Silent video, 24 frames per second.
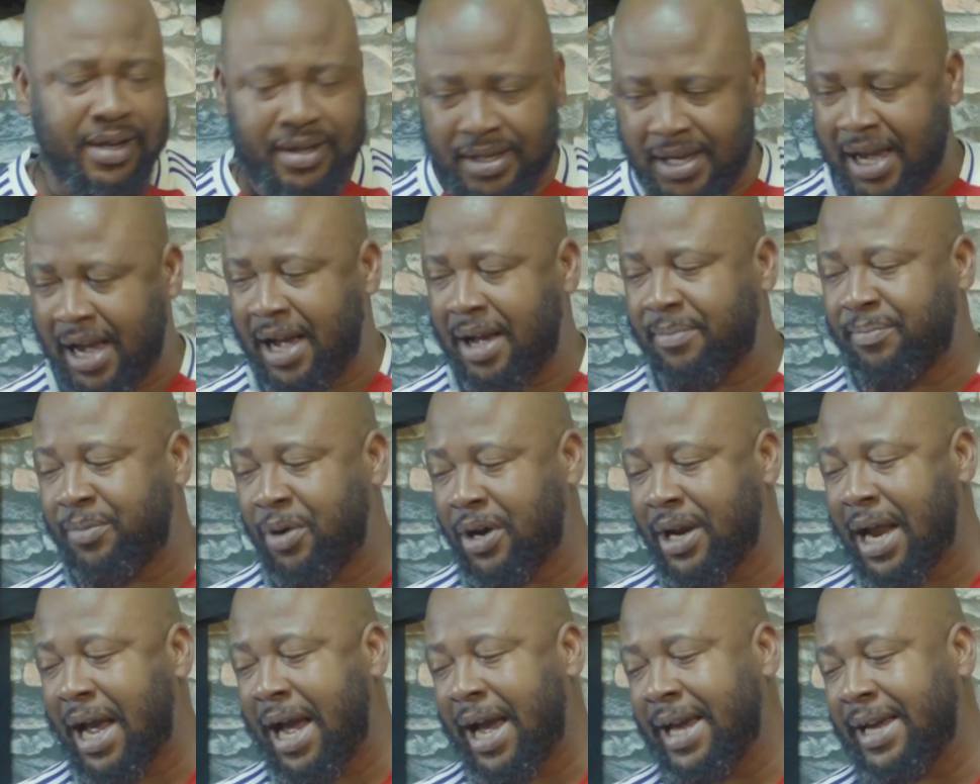Yeah,
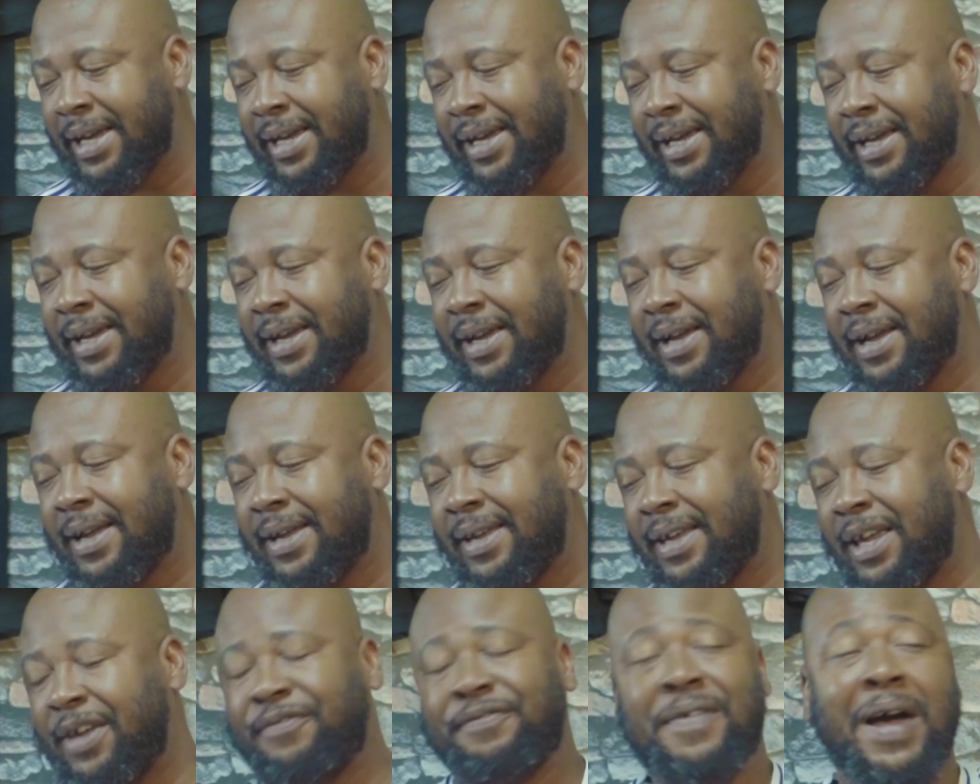but
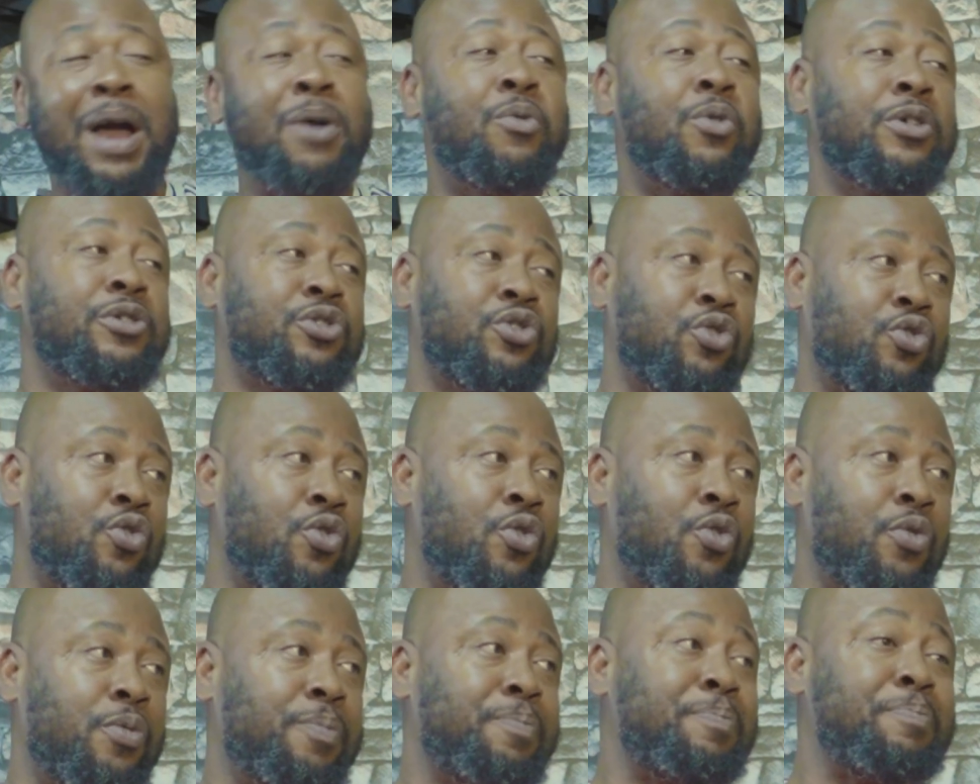if I want to
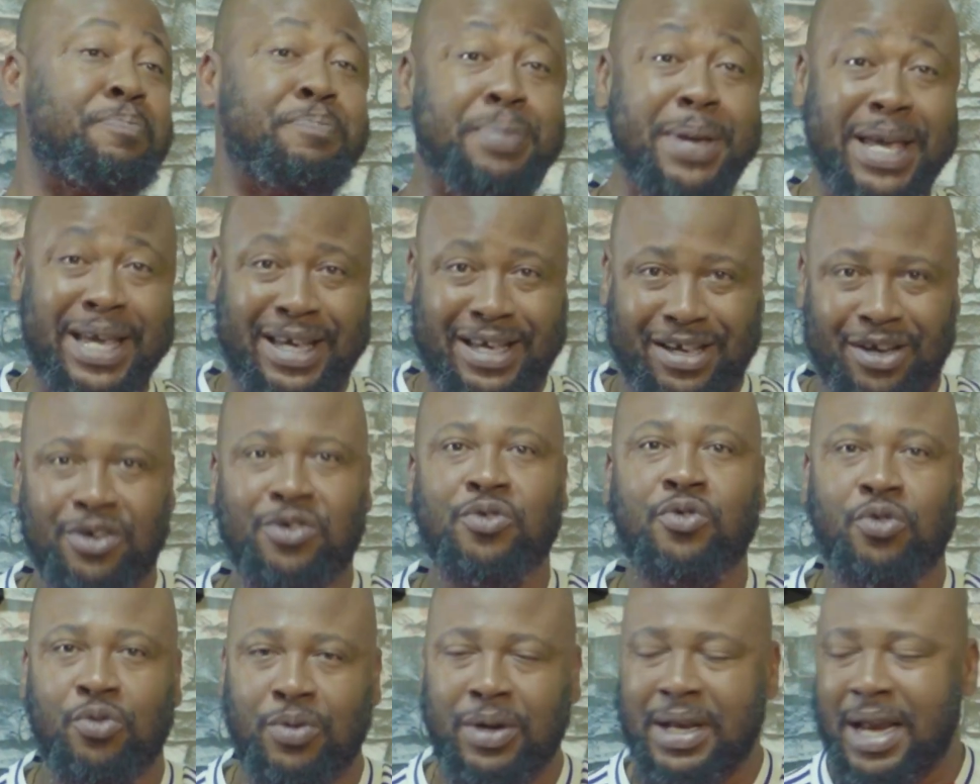go pick
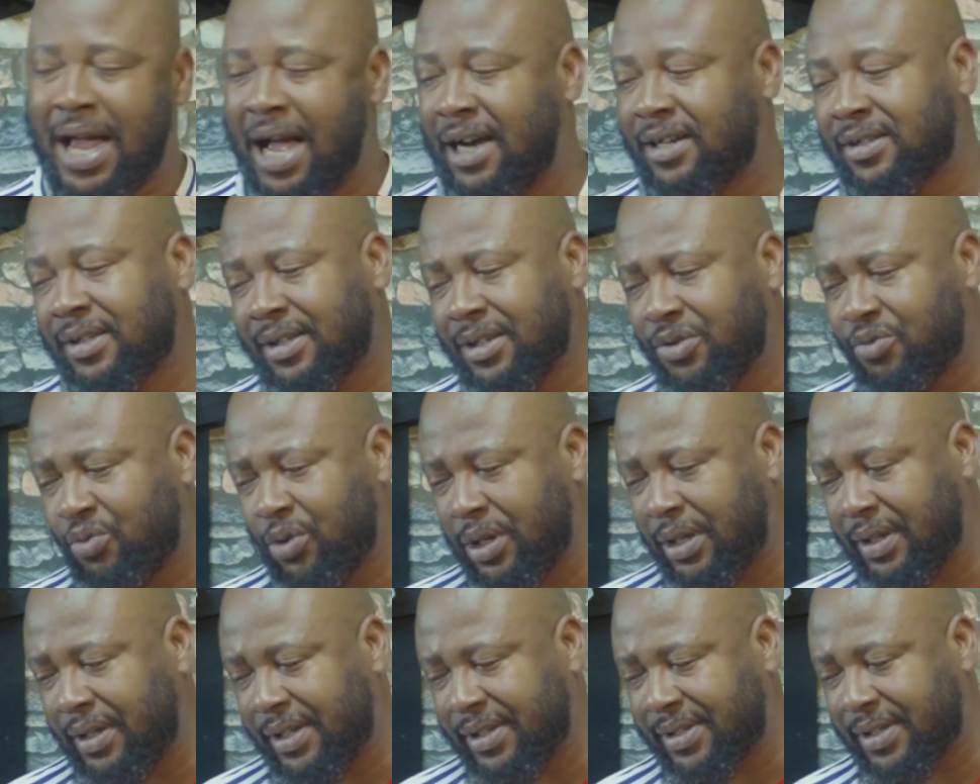who will actually
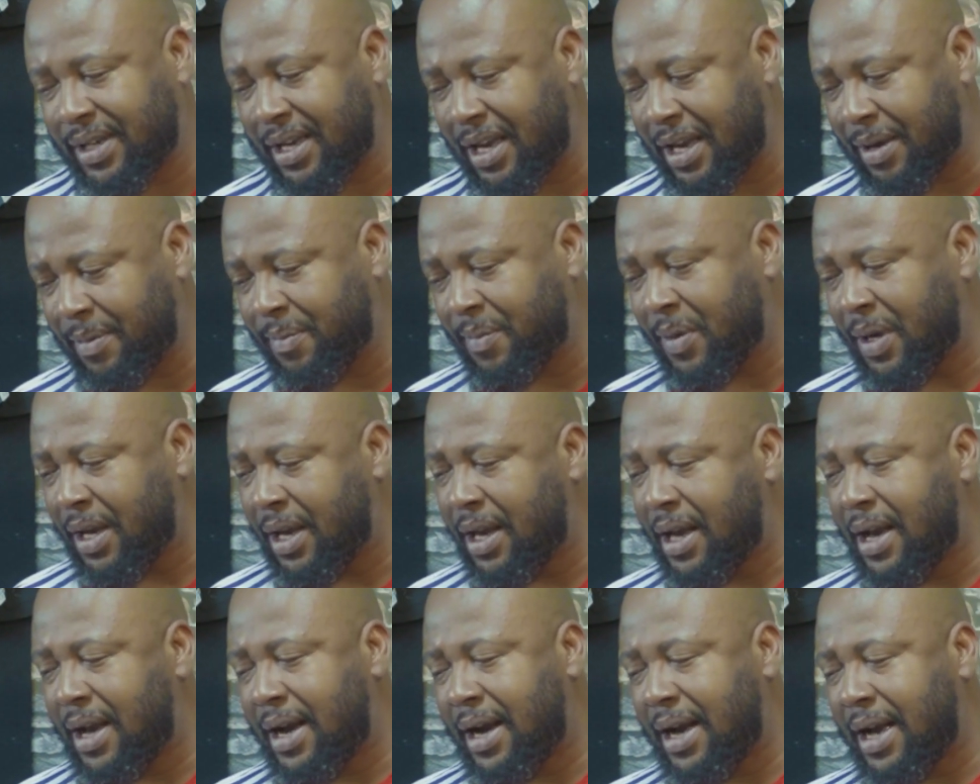win this game,
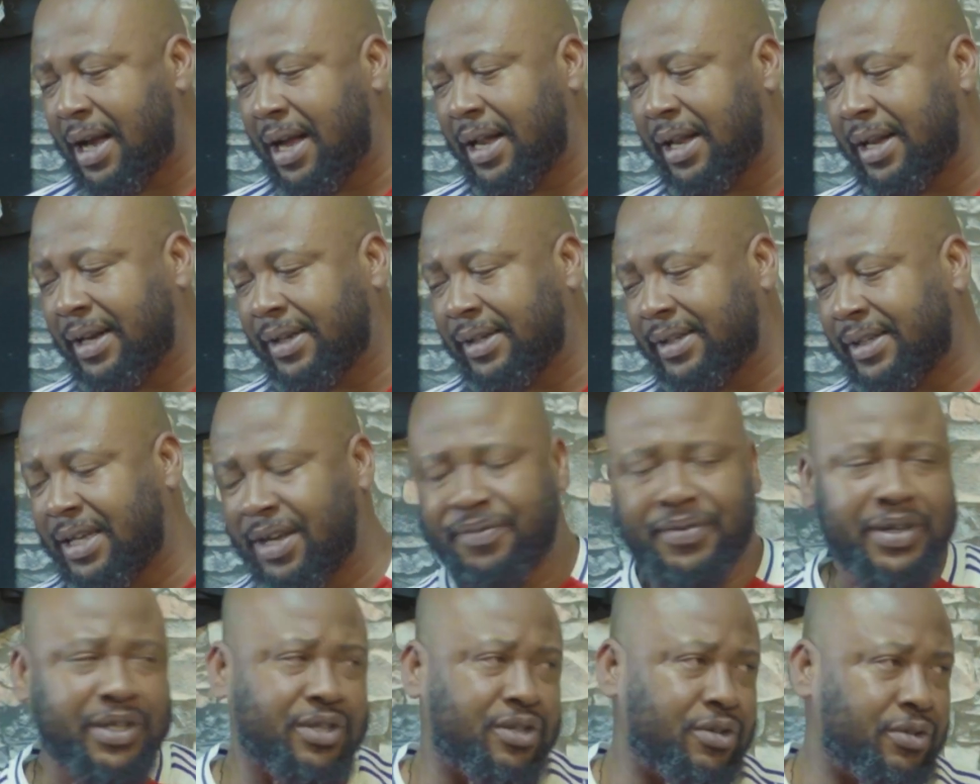I'll
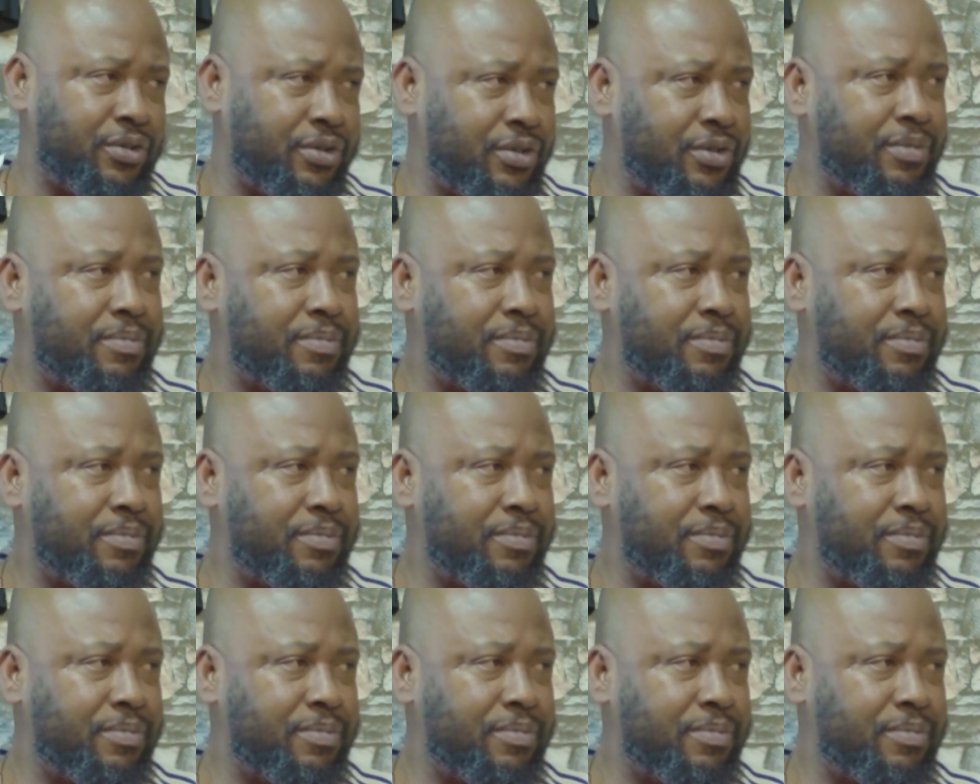give it to